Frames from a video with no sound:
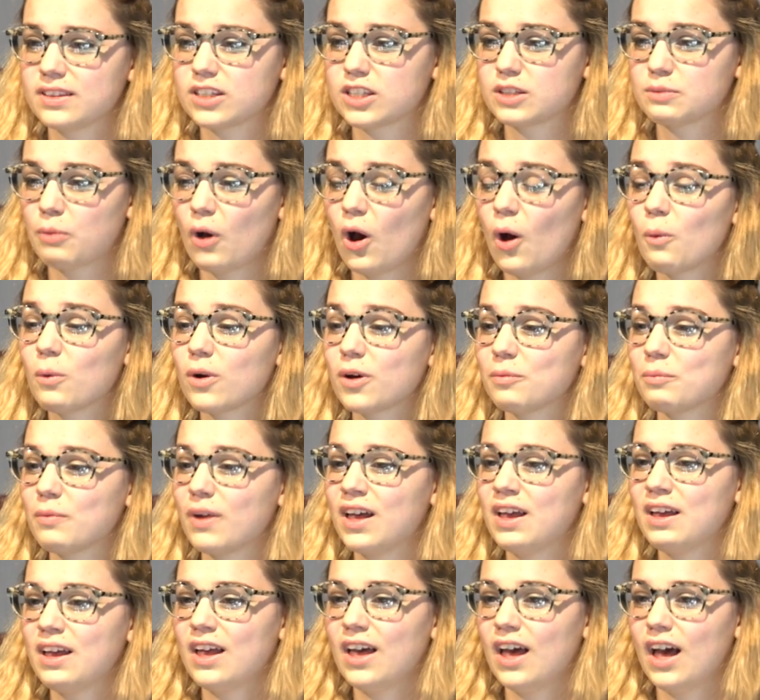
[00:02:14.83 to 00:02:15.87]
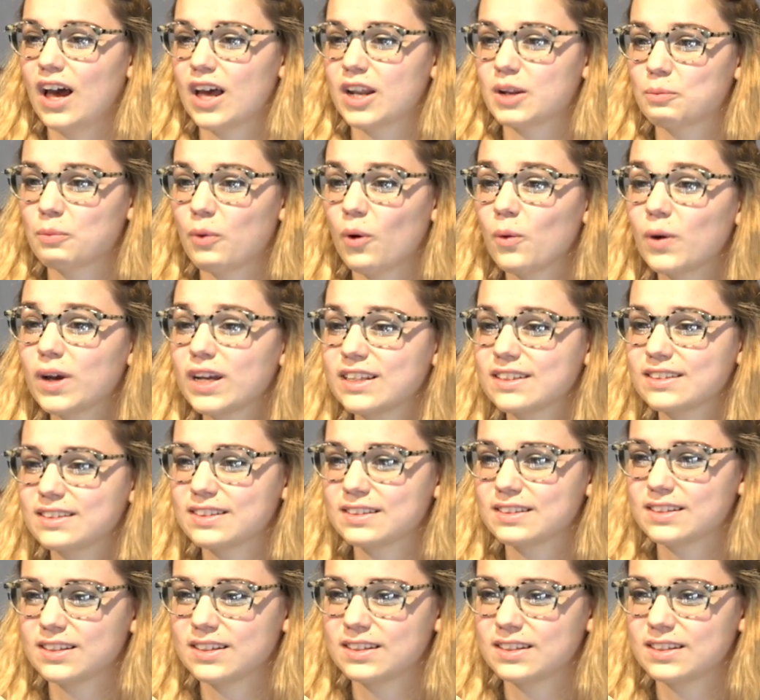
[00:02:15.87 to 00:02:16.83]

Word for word: This poem had a point.